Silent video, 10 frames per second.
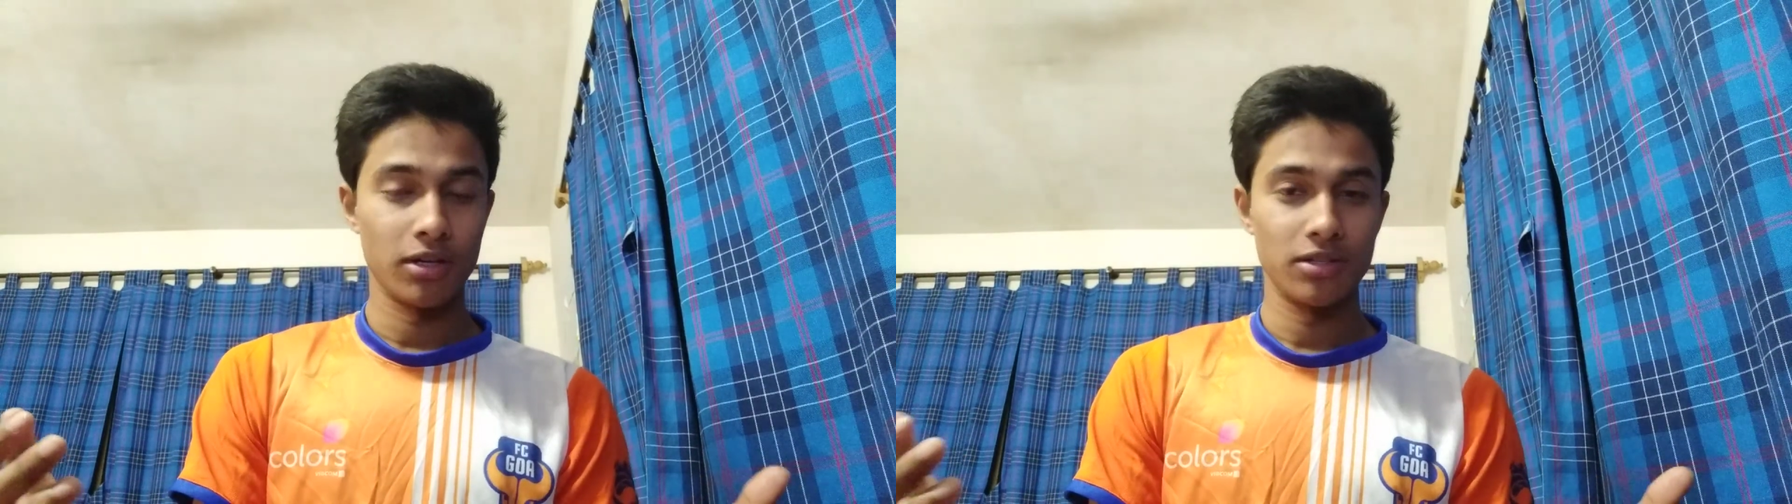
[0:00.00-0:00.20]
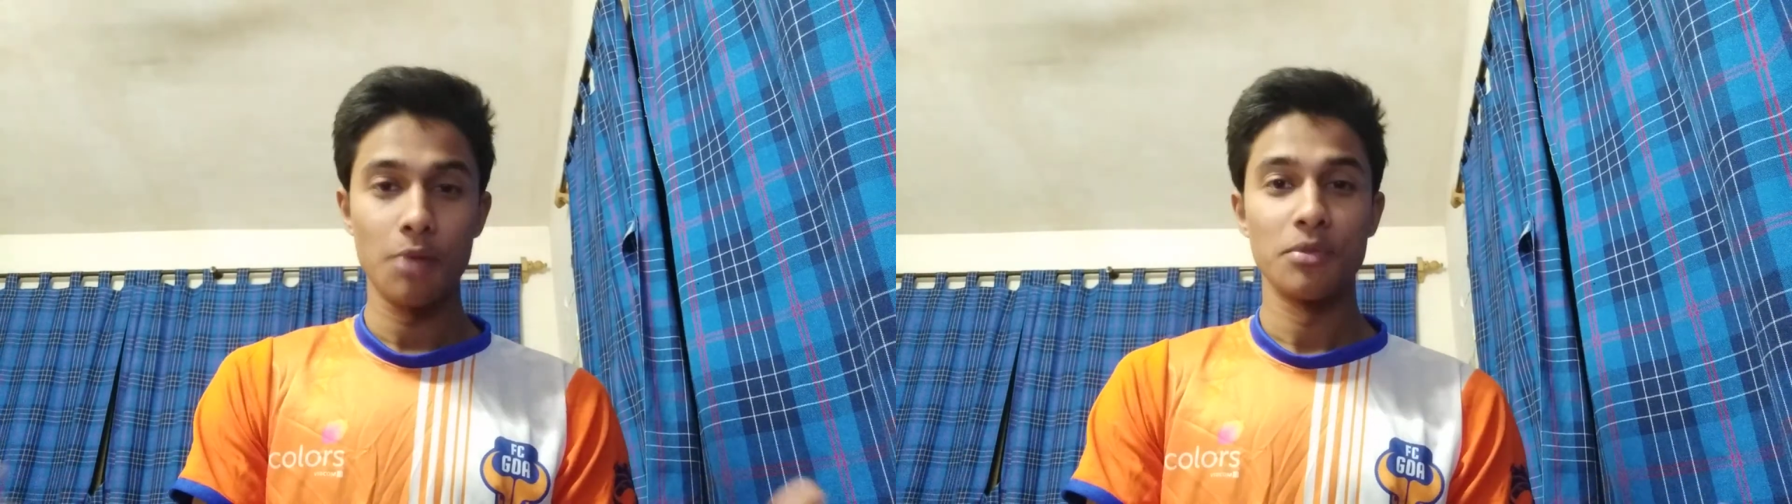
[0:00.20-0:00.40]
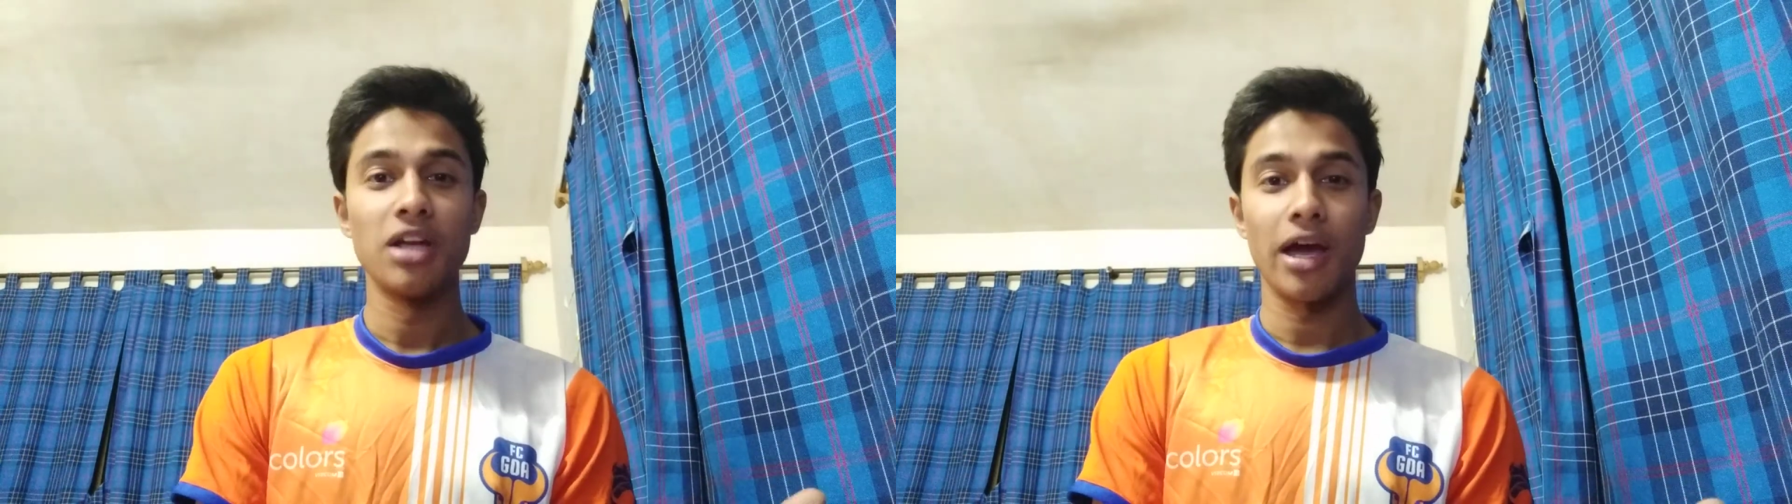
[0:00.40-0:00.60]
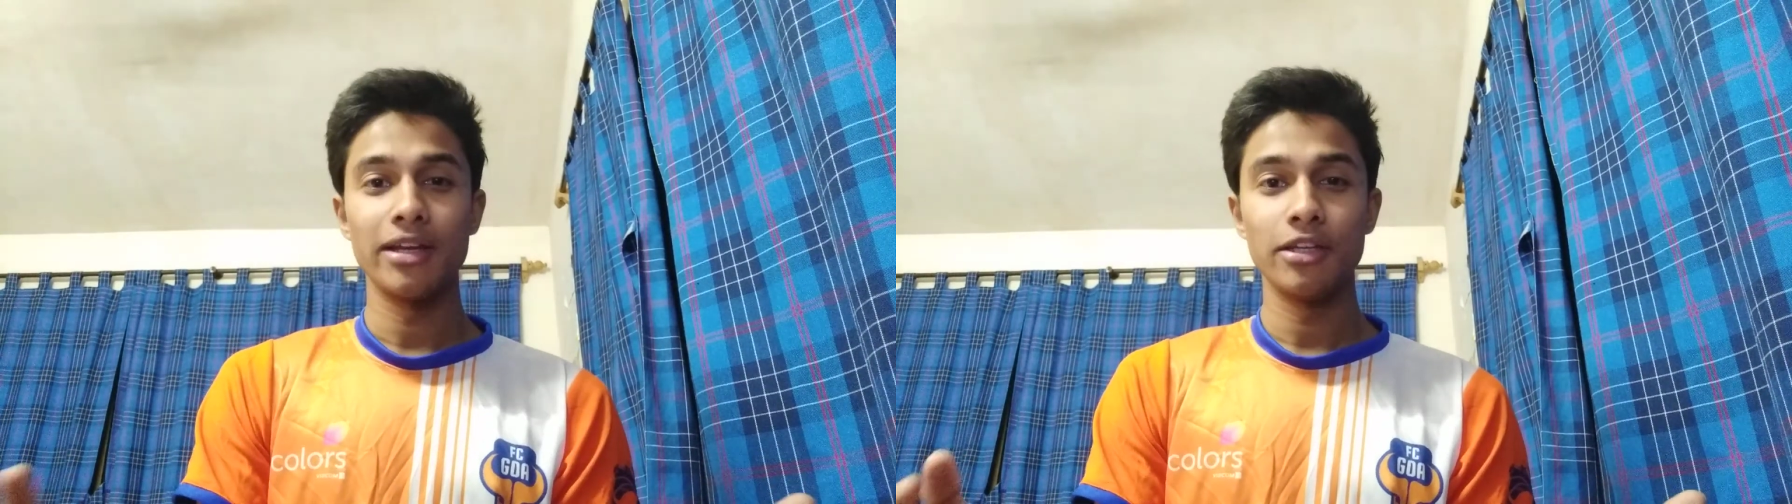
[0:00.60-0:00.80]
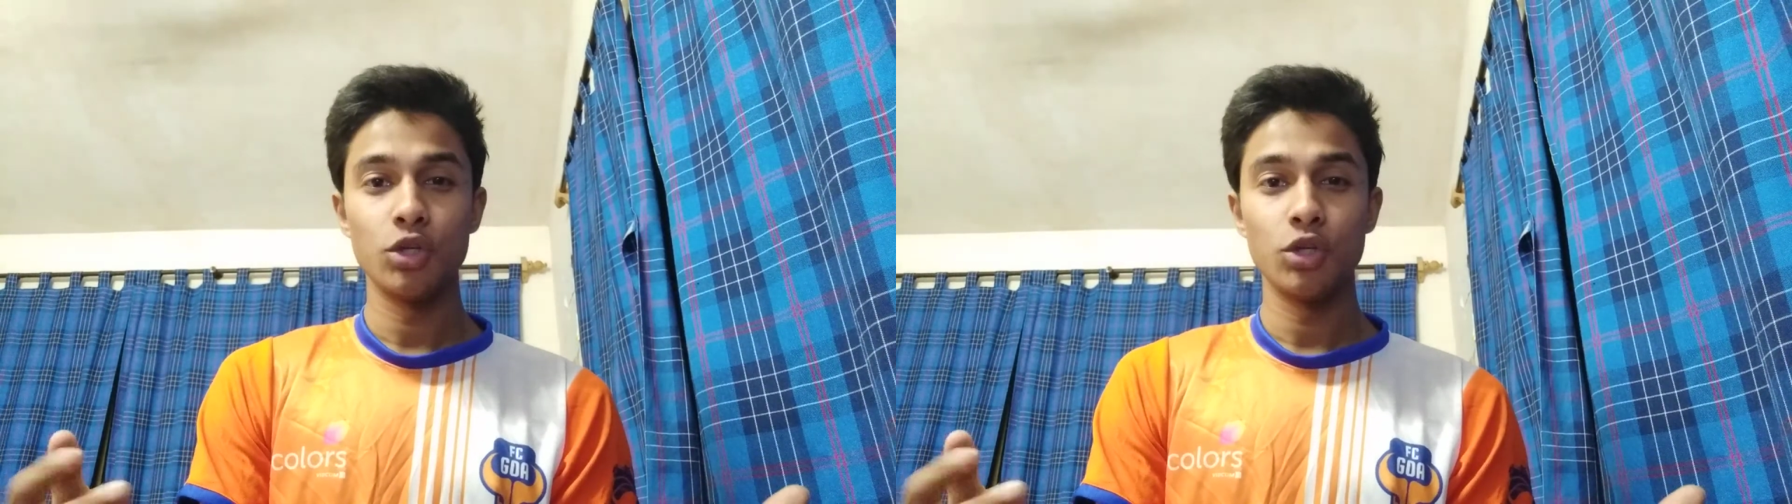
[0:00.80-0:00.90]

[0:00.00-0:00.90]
number 9.